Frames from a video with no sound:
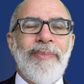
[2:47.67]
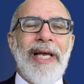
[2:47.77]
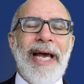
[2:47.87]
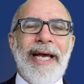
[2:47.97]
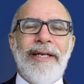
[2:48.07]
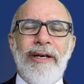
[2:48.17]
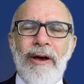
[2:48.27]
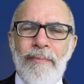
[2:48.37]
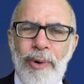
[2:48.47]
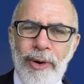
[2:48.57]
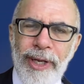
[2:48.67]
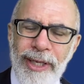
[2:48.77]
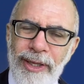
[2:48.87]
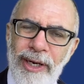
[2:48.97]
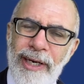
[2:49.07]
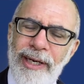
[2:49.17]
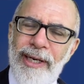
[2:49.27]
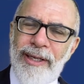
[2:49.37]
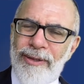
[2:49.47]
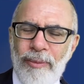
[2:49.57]
and putting the
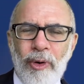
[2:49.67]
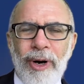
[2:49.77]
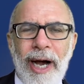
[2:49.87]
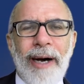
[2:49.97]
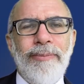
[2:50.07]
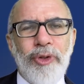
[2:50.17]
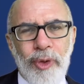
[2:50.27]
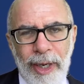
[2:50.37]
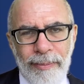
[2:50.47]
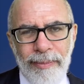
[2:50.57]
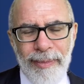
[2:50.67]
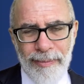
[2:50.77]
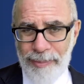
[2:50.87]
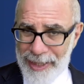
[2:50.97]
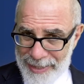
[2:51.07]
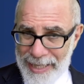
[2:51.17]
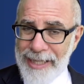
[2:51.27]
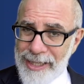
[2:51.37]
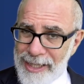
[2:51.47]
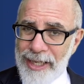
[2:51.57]
more humdrum but
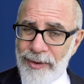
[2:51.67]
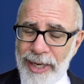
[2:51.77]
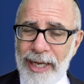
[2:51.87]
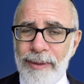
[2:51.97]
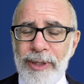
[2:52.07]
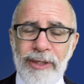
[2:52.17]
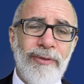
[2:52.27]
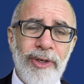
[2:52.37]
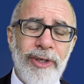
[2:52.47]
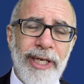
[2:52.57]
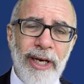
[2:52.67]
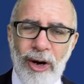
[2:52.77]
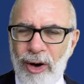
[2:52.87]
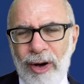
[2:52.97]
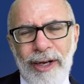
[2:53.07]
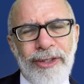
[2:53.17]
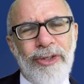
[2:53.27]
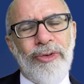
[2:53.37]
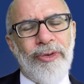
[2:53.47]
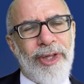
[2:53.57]
necessary elements of learning
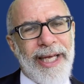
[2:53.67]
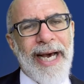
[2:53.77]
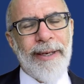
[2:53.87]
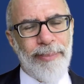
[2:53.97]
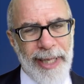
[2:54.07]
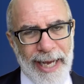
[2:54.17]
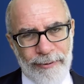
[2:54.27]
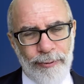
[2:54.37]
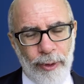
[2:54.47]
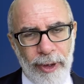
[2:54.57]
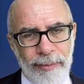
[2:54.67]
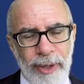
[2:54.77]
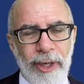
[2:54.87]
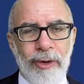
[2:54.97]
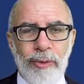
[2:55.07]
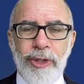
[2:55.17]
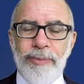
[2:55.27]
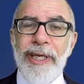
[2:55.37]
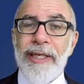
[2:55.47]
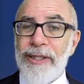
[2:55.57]
onto that platform, which
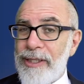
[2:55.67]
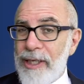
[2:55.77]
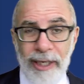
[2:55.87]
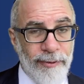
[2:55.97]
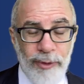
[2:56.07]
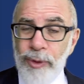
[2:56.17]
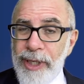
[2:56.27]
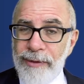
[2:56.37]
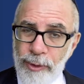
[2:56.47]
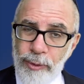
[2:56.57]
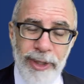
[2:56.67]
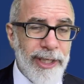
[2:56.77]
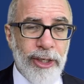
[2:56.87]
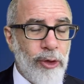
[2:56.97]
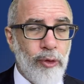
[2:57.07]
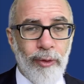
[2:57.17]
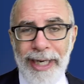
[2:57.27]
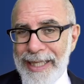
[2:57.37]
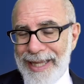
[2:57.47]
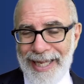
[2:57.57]
means if you give a really
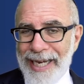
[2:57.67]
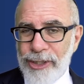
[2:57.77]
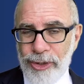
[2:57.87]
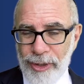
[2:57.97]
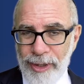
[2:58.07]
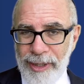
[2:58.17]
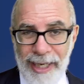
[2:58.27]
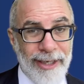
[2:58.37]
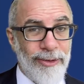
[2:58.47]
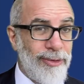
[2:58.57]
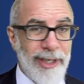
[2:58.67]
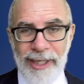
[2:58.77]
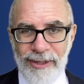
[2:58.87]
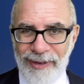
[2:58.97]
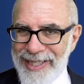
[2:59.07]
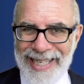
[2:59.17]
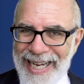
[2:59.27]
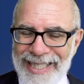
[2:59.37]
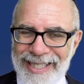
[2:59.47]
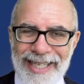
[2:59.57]
great lecture and you think it's
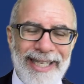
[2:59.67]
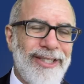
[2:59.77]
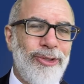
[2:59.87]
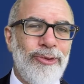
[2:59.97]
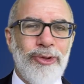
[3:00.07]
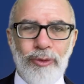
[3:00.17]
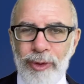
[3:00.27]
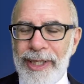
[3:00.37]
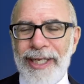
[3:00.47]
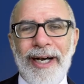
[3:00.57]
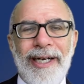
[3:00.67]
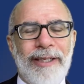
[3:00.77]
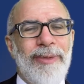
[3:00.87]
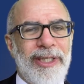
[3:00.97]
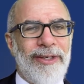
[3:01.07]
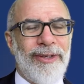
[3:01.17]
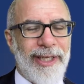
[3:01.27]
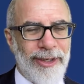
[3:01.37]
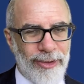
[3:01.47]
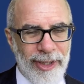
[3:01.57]
fantastic and students really got the material
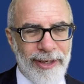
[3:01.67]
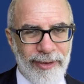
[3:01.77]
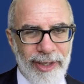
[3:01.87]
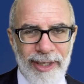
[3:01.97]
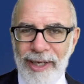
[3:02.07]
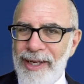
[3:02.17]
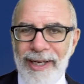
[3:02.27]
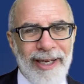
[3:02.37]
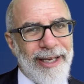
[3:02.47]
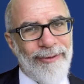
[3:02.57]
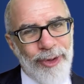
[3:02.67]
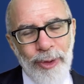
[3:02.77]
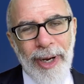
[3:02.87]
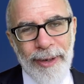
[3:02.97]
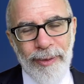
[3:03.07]
that you delivered, if you had